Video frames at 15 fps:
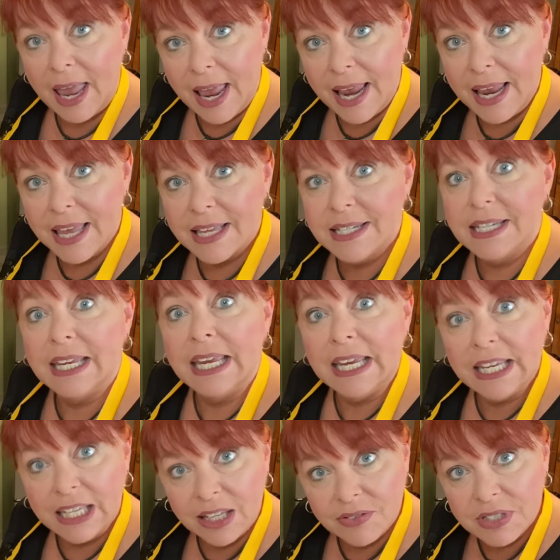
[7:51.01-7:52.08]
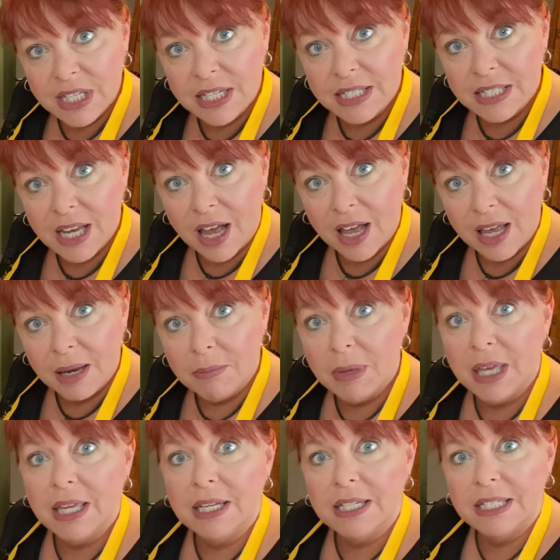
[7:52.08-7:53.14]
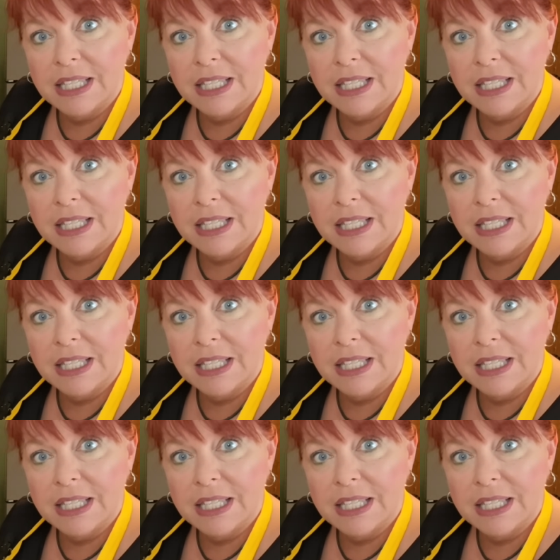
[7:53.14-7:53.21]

and it gives it time